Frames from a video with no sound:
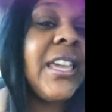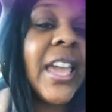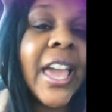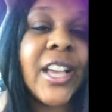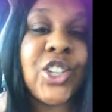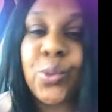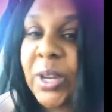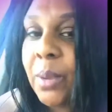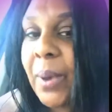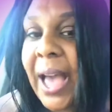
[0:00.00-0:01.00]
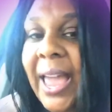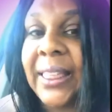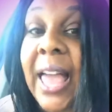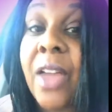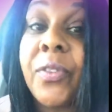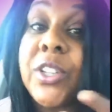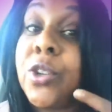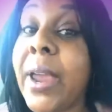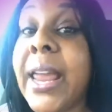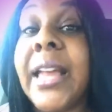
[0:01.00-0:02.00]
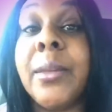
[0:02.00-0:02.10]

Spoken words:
Yeah, sweetie pie, life is great.